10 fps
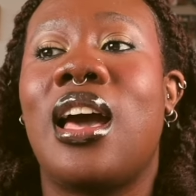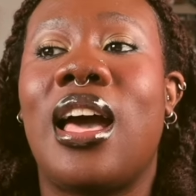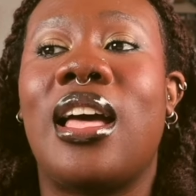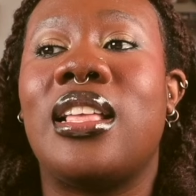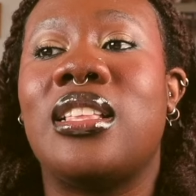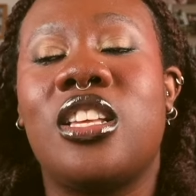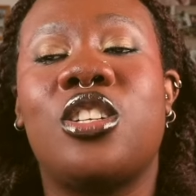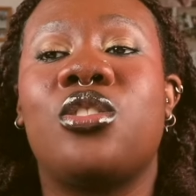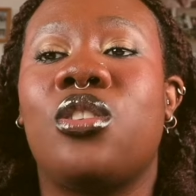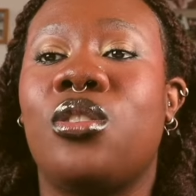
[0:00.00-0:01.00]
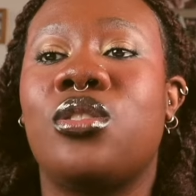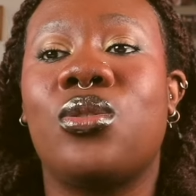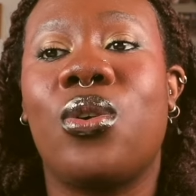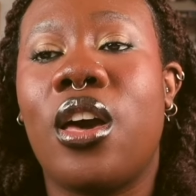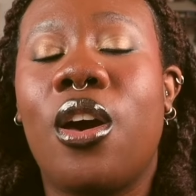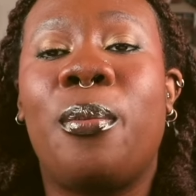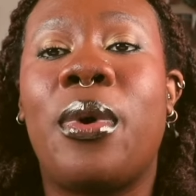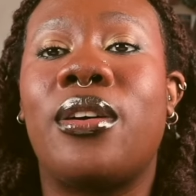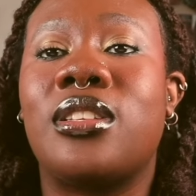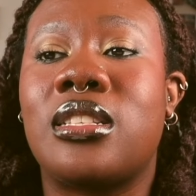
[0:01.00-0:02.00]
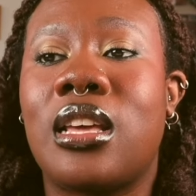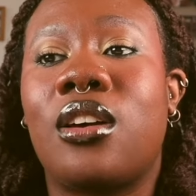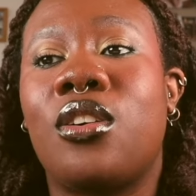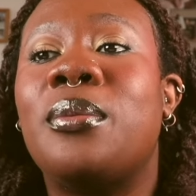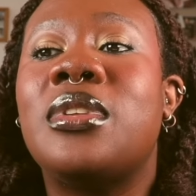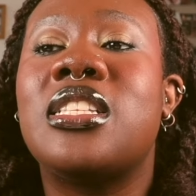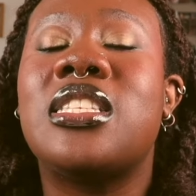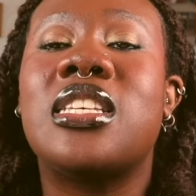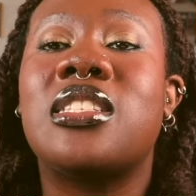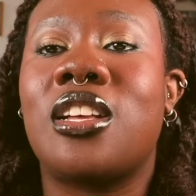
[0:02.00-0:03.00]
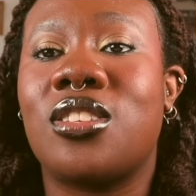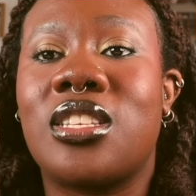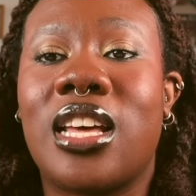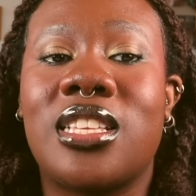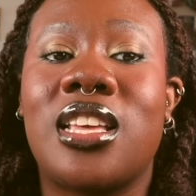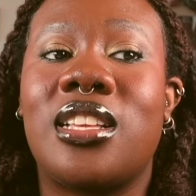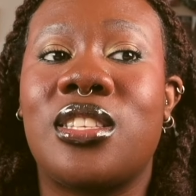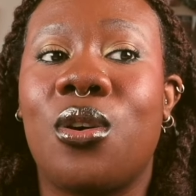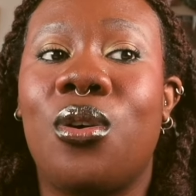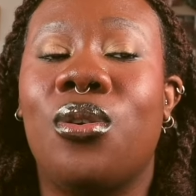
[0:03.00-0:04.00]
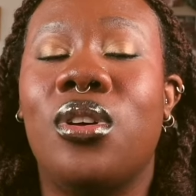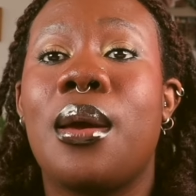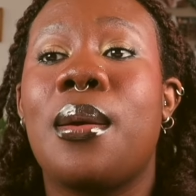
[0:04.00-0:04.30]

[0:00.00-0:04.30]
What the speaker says: and they should also help out their communities and society as a whole.